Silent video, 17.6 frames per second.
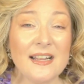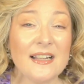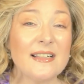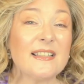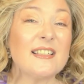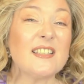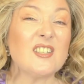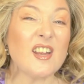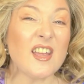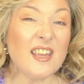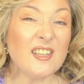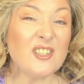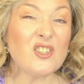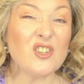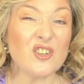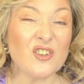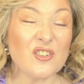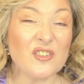stay
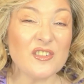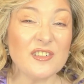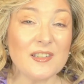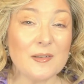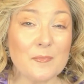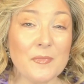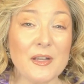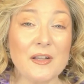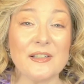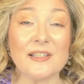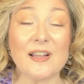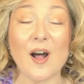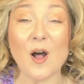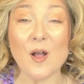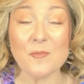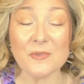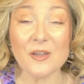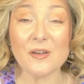tuned, because
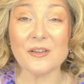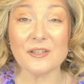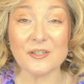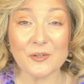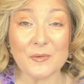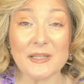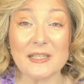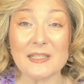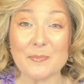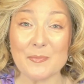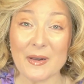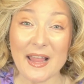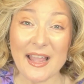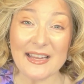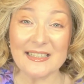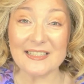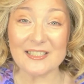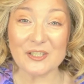I'm going to
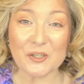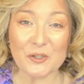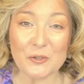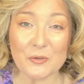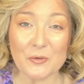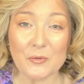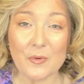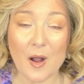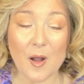explain it to you.